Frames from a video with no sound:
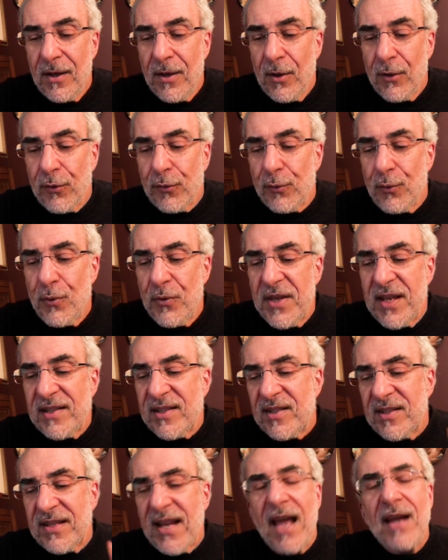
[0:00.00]
Through
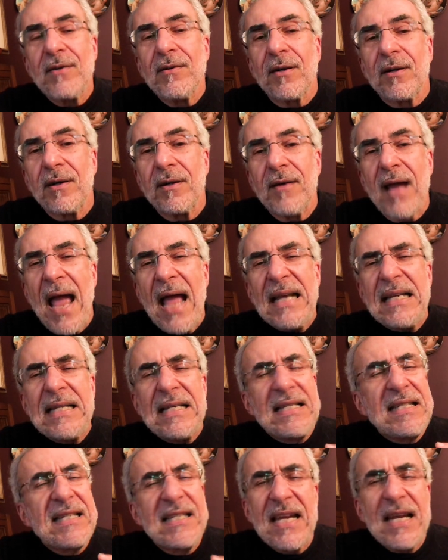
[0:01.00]
this tender and
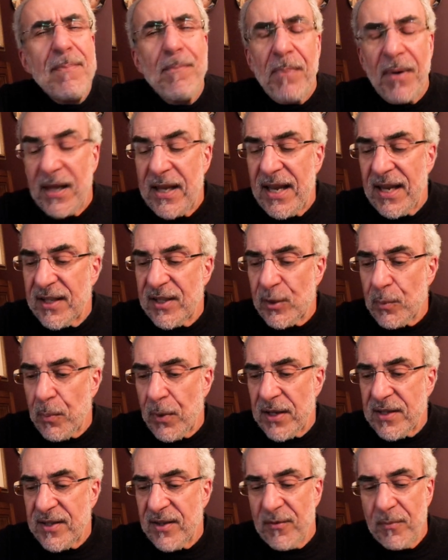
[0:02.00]
deeply
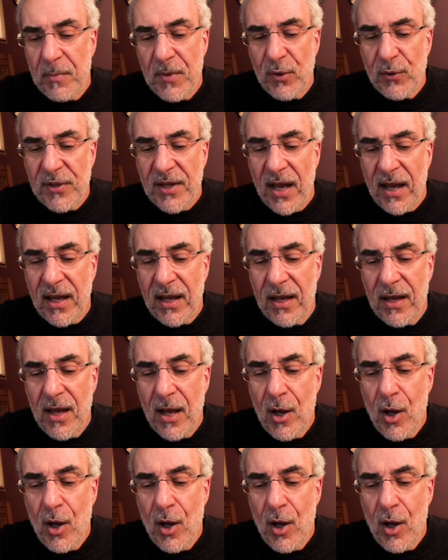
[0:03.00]
expressive music,